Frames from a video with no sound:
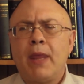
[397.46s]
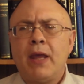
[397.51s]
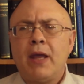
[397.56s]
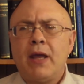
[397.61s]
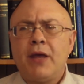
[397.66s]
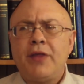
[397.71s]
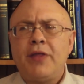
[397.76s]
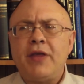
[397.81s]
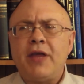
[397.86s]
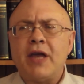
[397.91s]

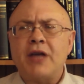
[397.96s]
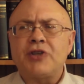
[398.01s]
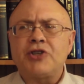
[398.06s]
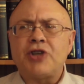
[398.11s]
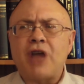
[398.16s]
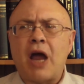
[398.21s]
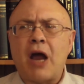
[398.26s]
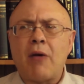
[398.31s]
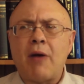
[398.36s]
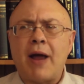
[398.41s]
The
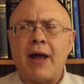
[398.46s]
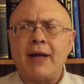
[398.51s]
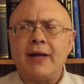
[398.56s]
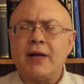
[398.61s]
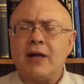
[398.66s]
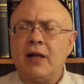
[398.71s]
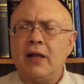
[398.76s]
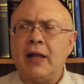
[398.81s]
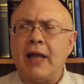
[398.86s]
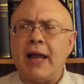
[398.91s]
Asharite
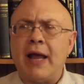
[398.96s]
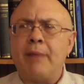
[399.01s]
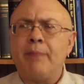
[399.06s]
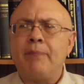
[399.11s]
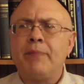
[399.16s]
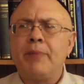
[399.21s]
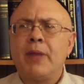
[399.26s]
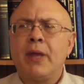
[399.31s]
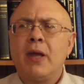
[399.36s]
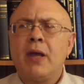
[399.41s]
Kalām
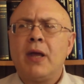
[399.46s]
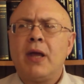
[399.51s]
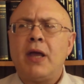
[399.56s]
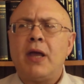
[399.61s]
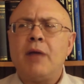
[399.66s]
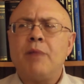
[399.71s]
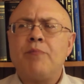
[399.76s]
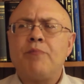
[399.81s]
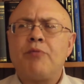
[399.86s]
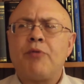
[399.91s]

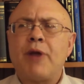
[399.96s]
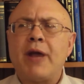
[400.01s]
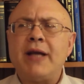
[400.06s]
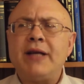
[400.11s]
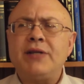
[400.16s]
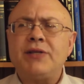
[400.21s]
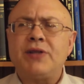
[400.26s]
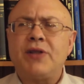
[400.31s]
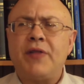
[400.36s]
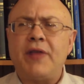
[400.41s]
embraced